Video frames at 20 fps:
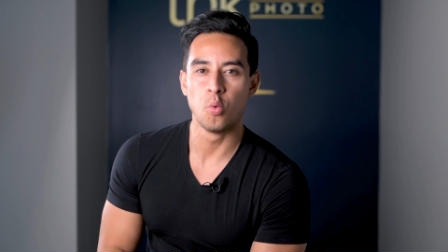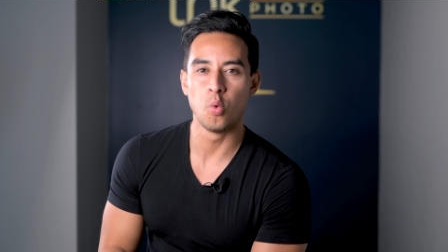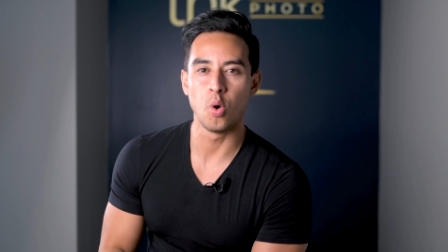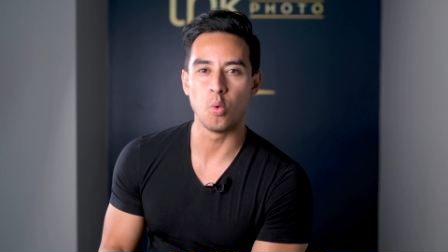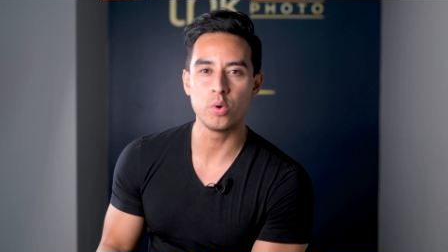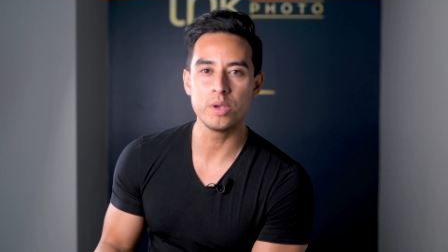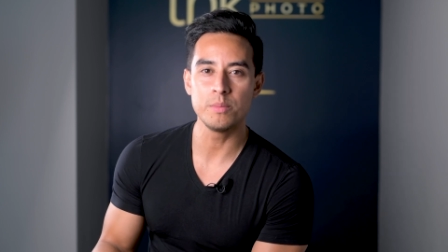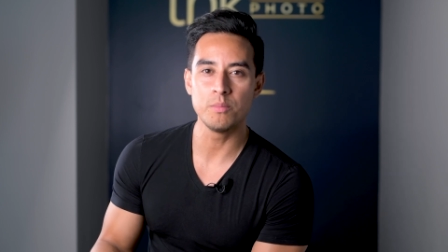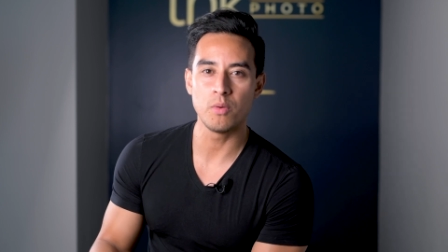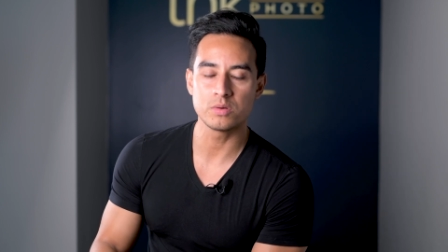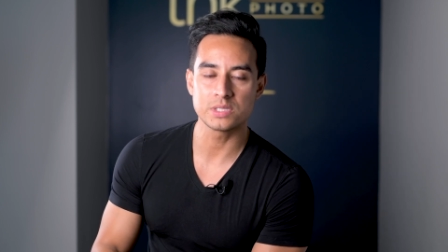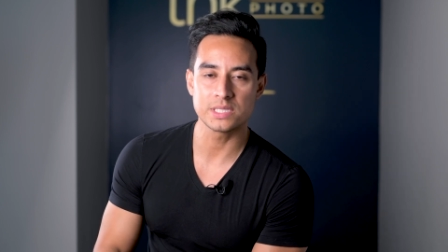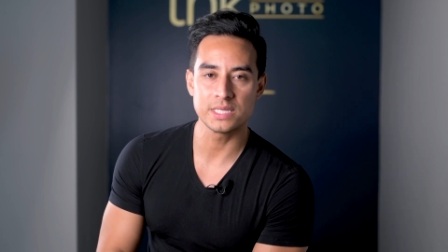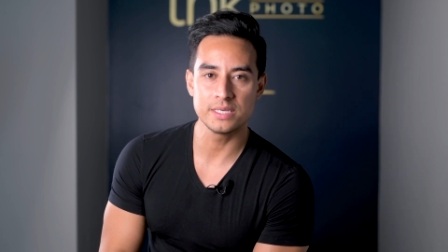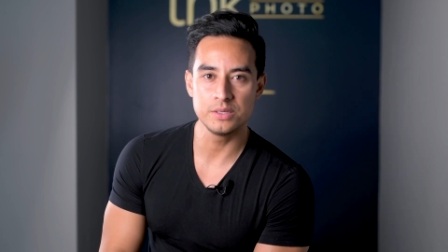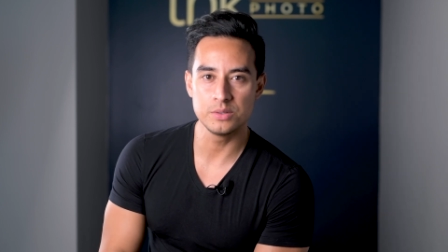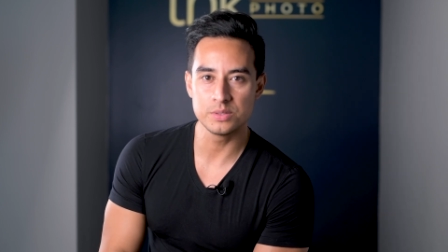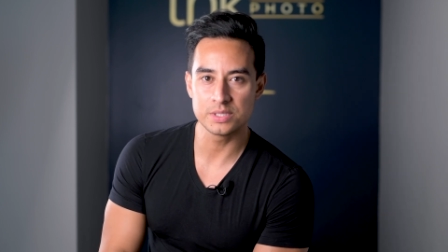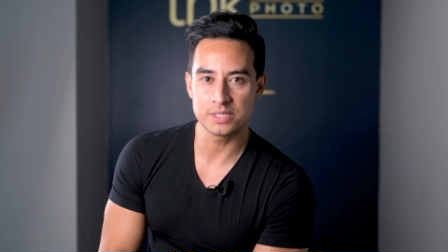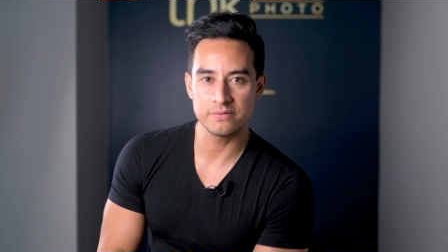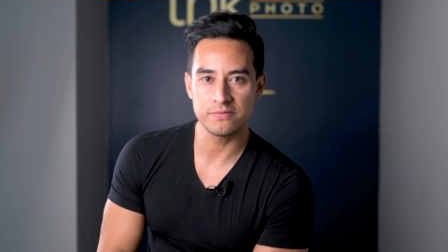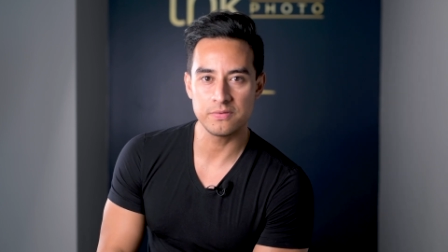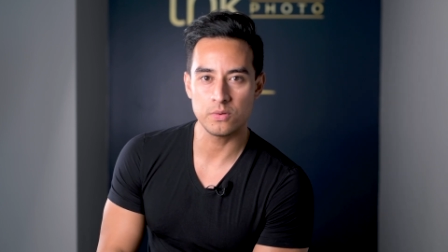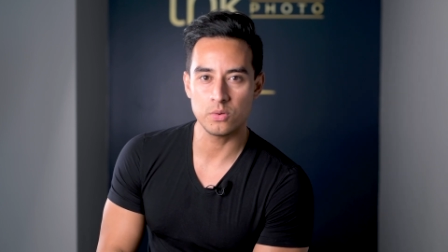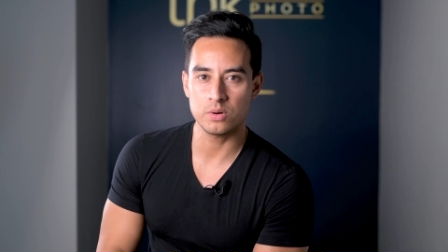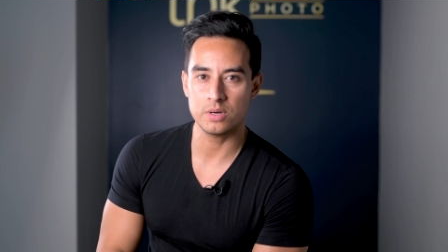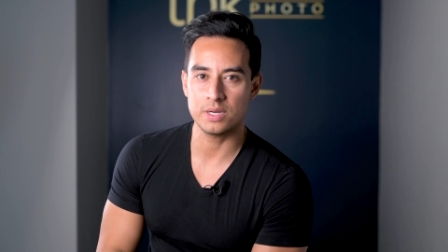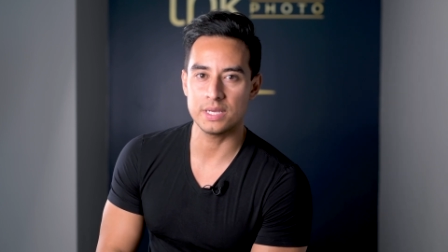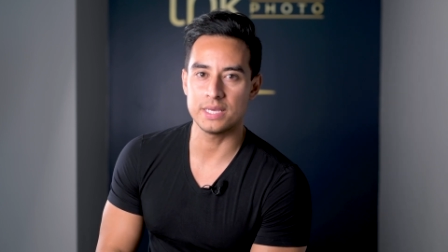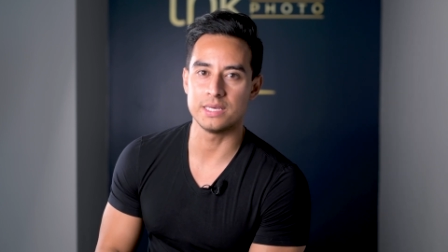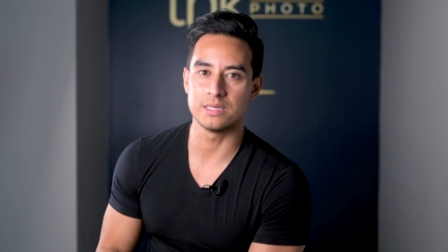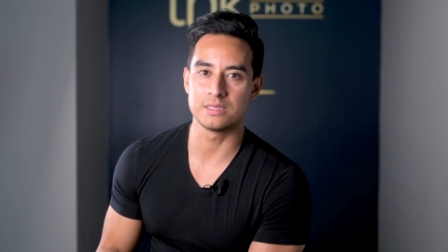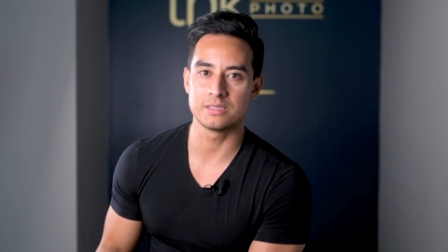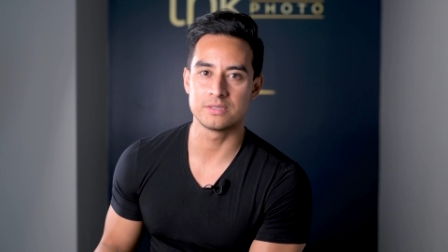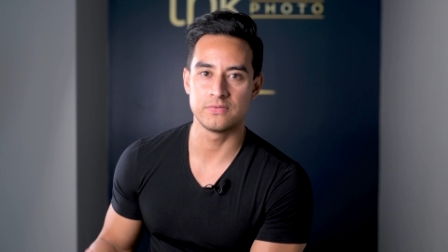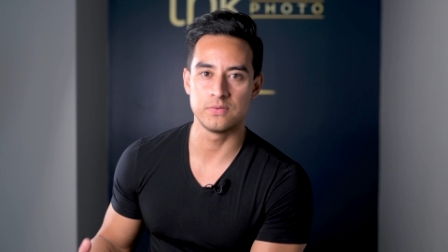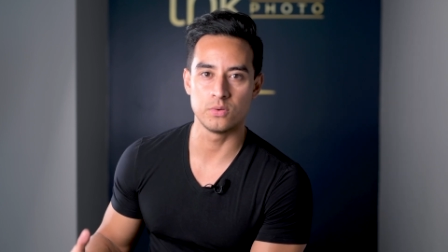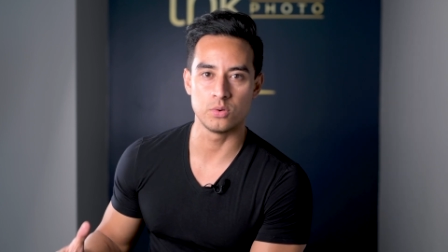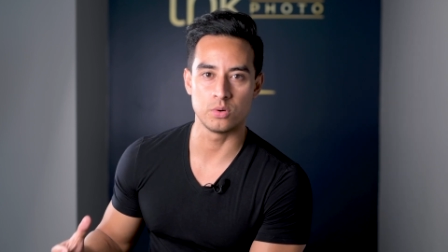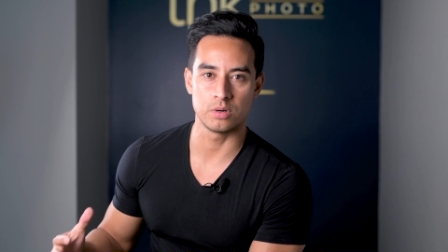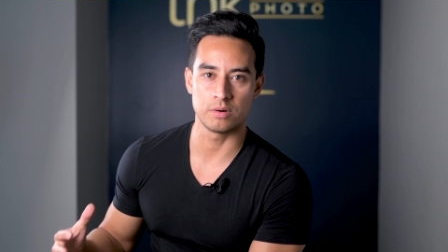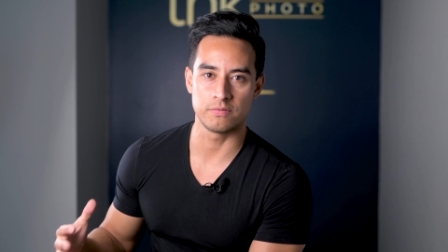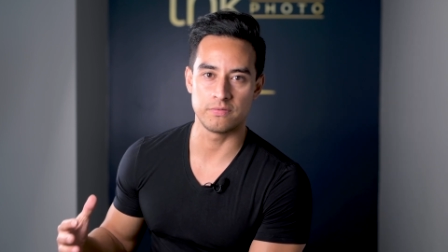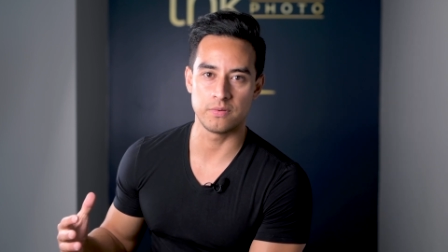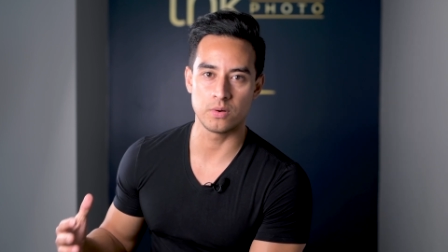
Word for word: What we mostly use them for is for